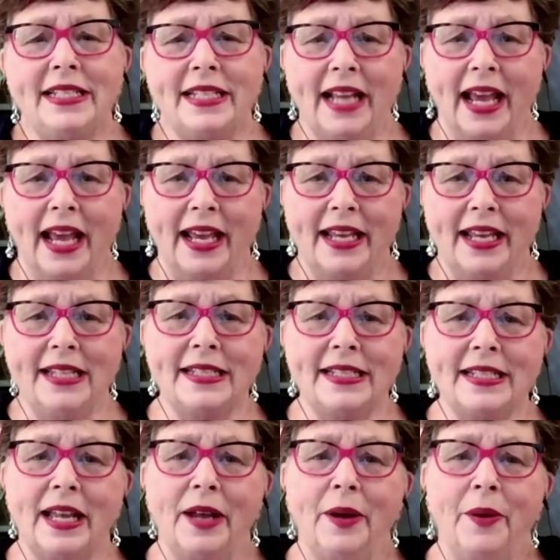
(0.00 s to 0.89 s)

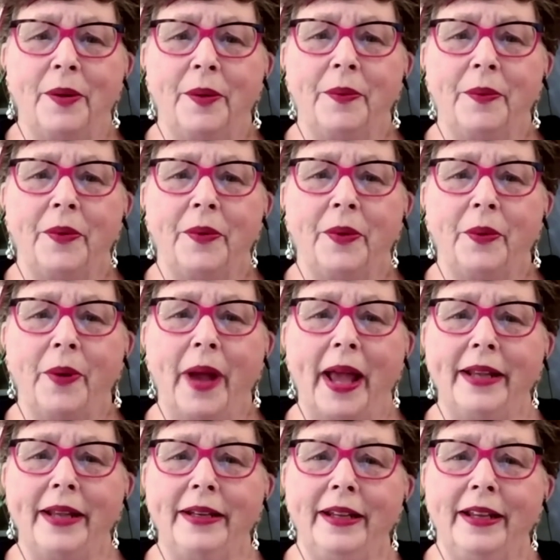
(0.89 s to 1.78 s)
days
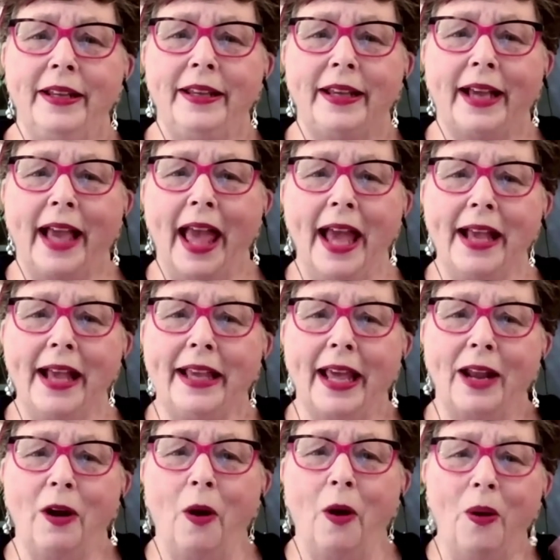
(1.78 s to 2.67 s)
when you can't
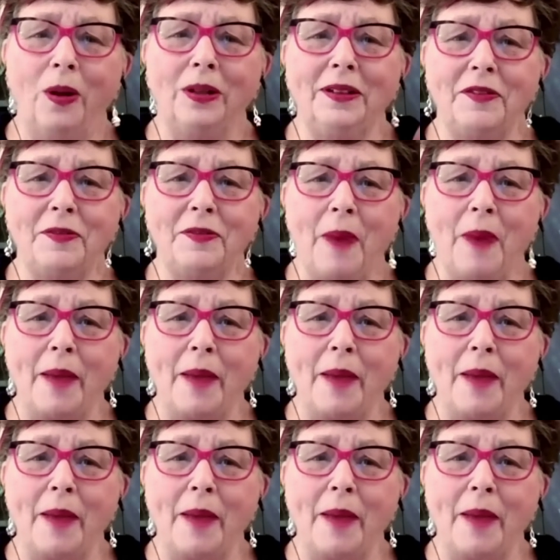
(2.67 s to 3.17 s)
get a hold of my